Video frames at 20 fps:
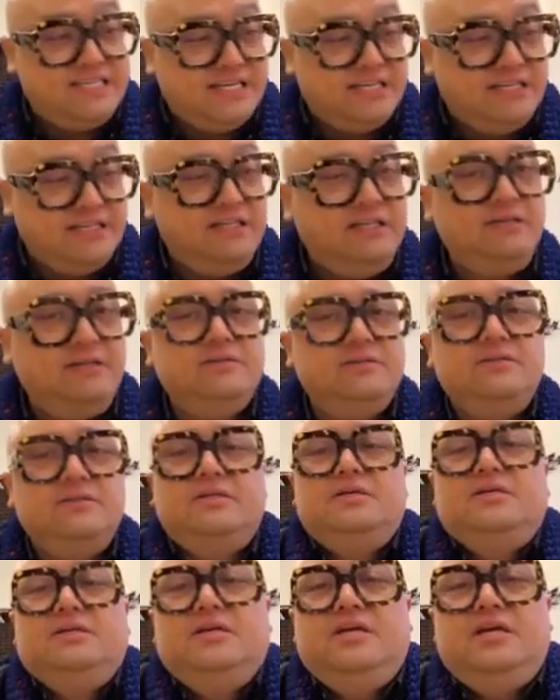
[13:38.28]
still
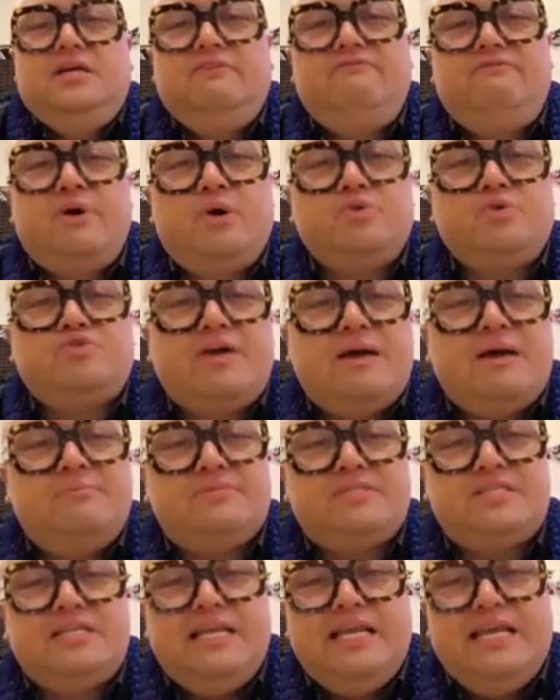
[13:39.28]
and fold your
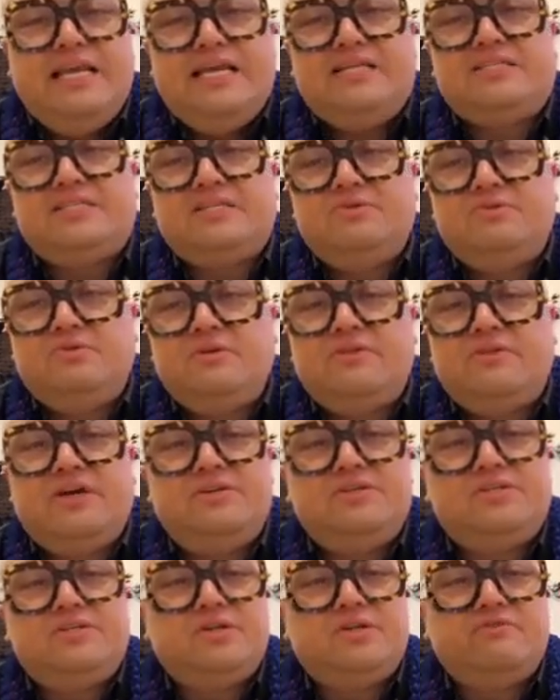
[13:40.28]
arms and legs and all of
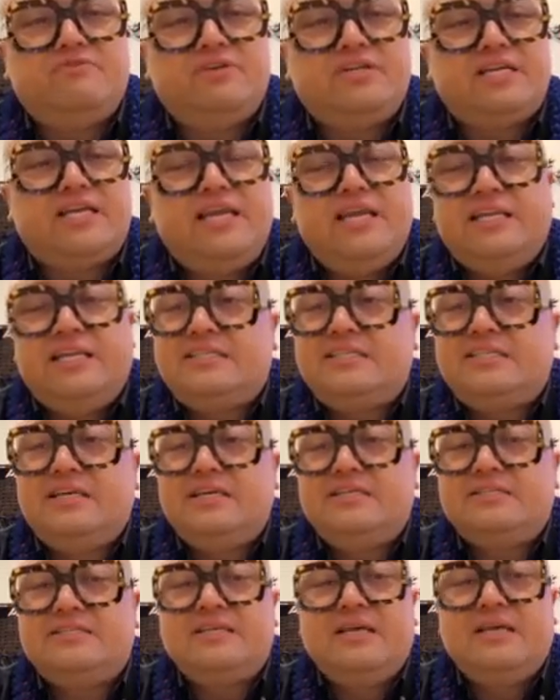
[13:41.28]
those sort of ridiculous
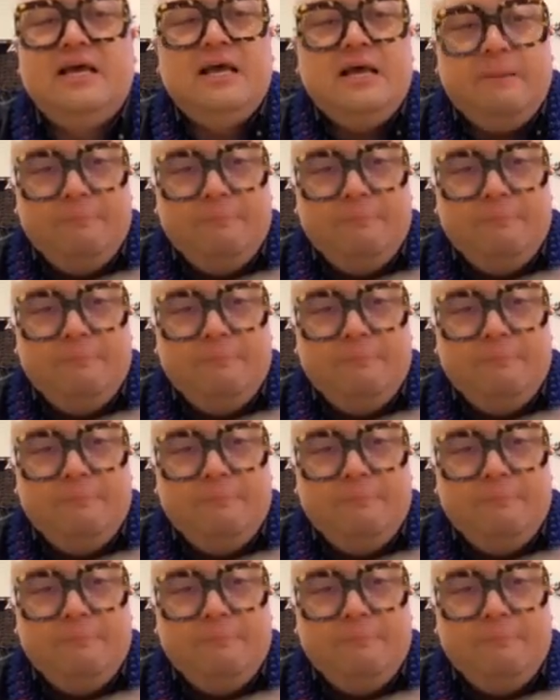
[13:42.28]
things.